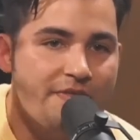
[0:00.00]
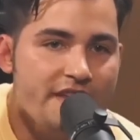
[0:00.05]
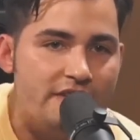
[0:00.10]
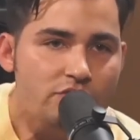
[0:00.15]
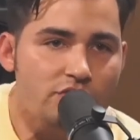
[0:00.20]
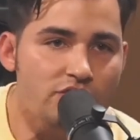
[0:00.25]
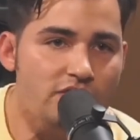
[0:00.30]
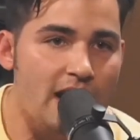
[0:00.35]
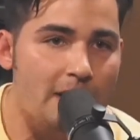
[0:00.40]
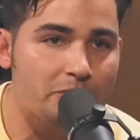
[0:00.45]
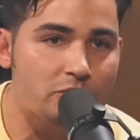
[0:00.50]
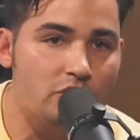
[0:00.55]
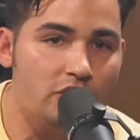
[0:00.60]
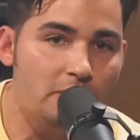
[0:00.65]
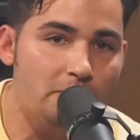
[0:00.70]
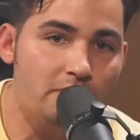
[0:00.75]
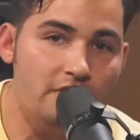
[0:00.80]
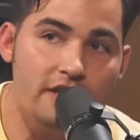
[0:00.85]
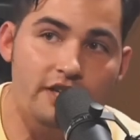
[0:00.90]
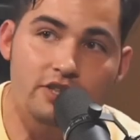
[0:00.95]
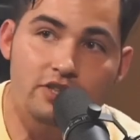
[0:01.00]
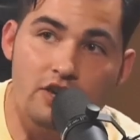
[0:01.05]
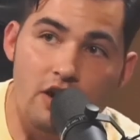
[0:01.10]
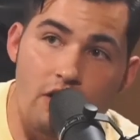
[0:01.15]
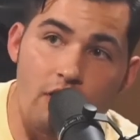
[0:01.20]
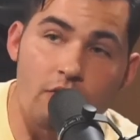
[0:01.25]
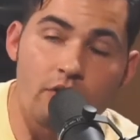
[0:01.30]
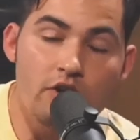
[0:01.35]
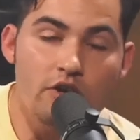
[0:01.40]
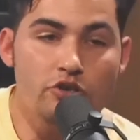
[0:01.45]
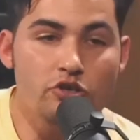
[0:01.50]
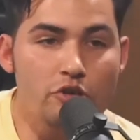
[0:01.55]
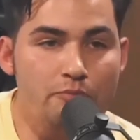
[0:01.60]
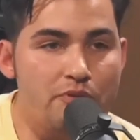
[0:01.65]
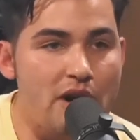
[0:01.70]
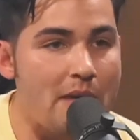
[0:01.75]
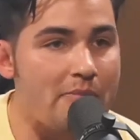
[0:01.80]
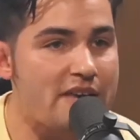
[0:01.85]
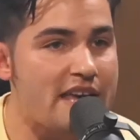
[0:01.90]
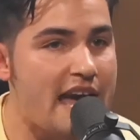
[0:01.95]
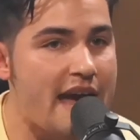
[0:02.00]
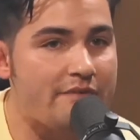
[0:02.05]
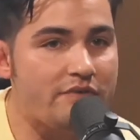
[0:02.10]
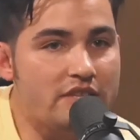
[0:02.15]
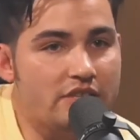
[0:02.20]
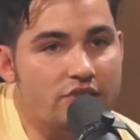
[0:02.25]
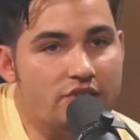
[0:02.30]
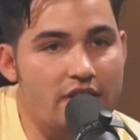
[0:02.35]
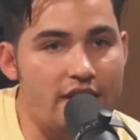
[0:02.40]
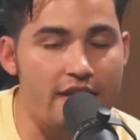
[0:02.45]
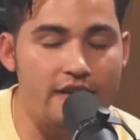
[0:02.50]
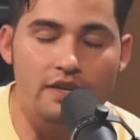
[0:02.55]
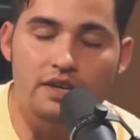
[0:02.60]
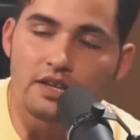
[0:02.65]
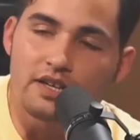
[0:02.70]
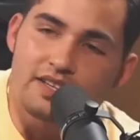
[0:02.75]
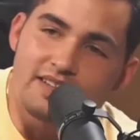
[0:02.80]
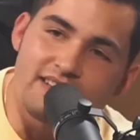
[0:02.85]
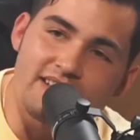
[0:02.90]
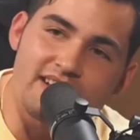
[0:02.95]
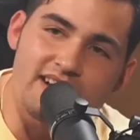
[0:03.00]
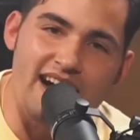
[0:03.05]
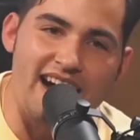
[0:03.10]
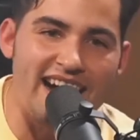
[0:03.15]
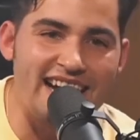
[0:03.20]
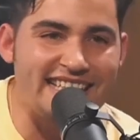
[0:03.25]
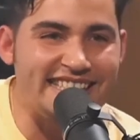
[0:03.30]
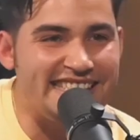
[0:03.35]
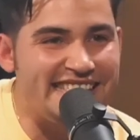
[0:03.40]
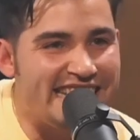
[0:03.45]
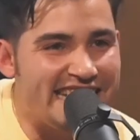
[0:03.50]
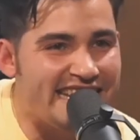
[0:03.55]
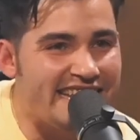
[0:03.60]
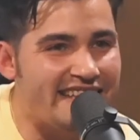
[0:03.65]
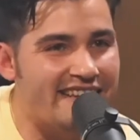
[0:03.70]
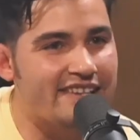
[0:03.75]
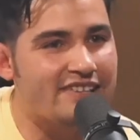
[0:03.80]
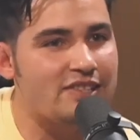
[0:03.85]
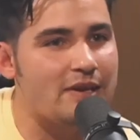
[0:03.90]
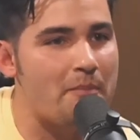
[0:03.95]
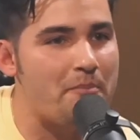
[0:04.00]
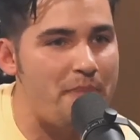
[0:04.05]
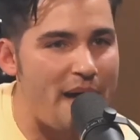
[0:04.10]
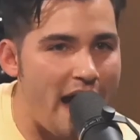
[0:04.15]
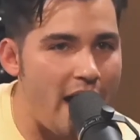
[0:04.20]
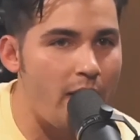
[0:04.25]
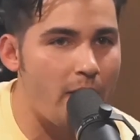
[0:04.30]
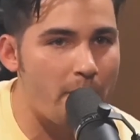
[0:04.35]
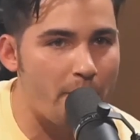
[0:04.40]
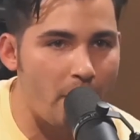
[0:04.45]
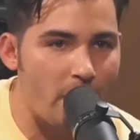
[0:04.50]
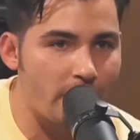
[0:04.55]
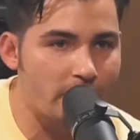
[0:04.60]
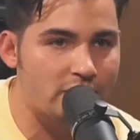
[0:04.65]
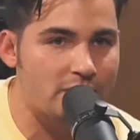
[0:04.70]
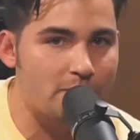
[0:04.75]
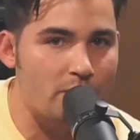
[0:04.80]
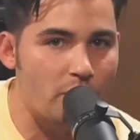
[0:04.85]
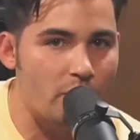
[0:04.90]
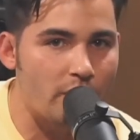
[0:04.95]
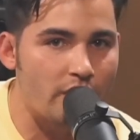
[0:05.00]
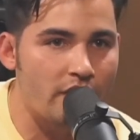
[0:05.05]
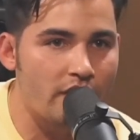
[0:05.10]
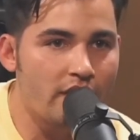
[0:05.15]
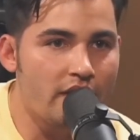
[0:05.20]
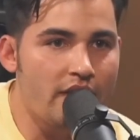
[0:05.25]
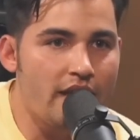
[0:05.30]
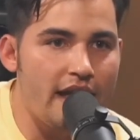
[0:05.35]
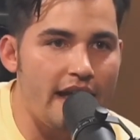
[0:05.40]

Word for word: This is an opportunity to be like, yo, you probably have these like ideas about Baltimore